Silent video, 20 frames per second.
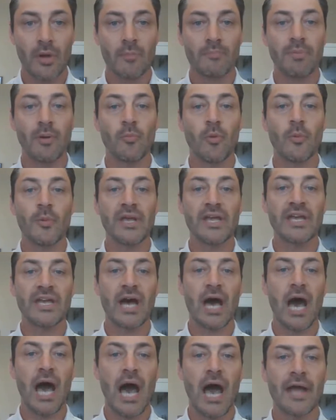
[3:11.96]
But when we get a
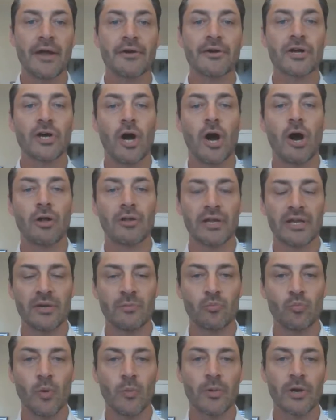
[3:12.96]
higher calling,
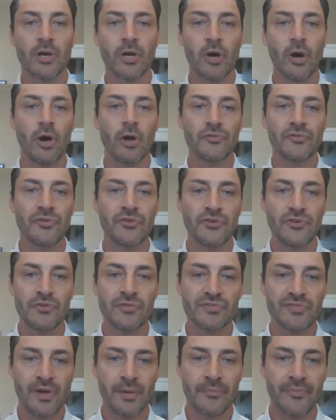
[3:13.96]
when we're called to do
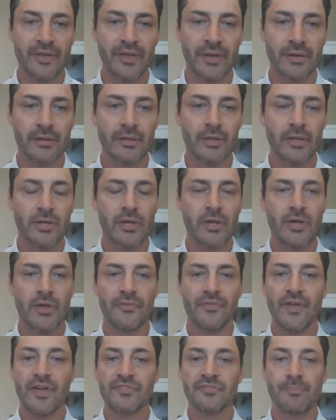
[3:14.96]
something
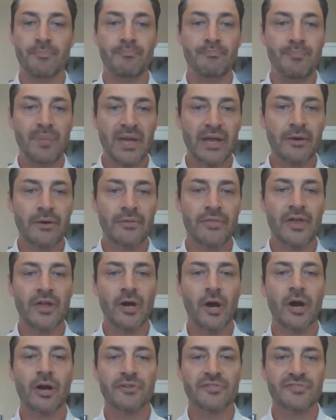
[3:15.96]
that's bigger than
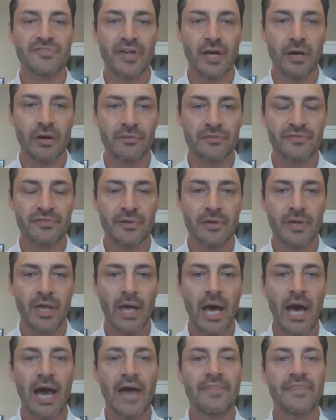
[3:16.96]
ourselves,
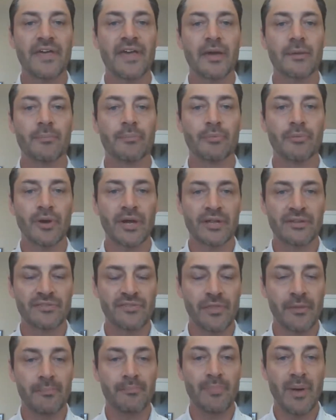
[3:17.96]
I think it brings
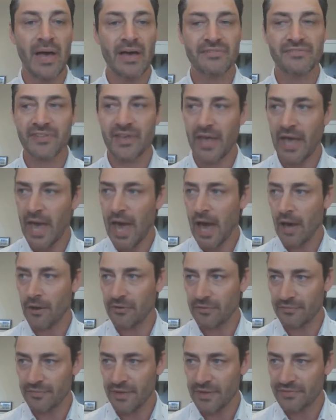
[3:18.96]
the best out
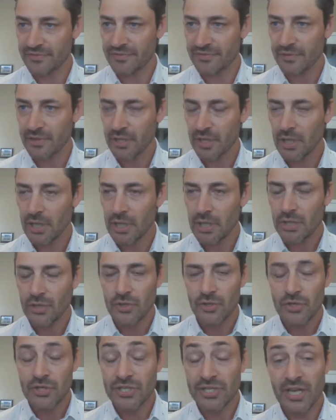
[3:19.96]
of us.
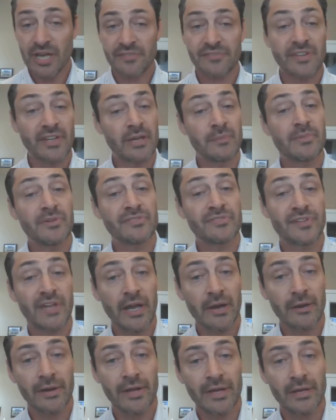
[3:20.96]
Yes, it can be
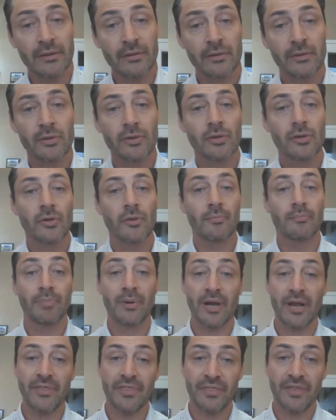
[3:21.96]
scary, but
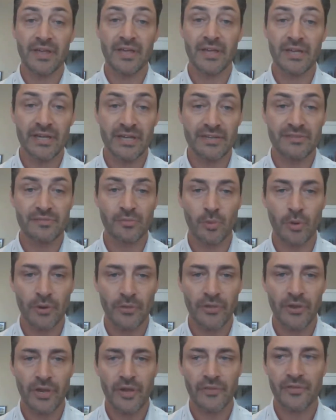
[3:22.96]
I think it's
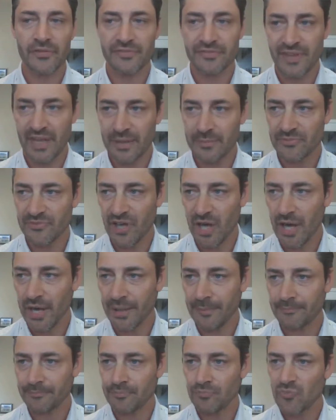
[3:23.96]
worth it at the same
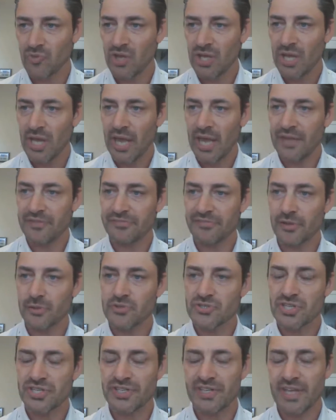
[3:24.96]
time. And so
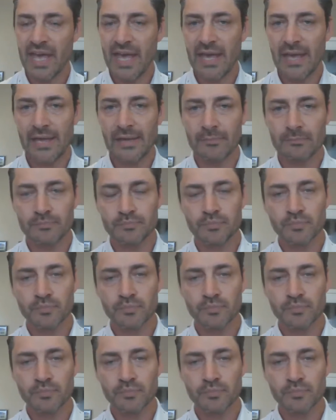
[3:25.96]
today,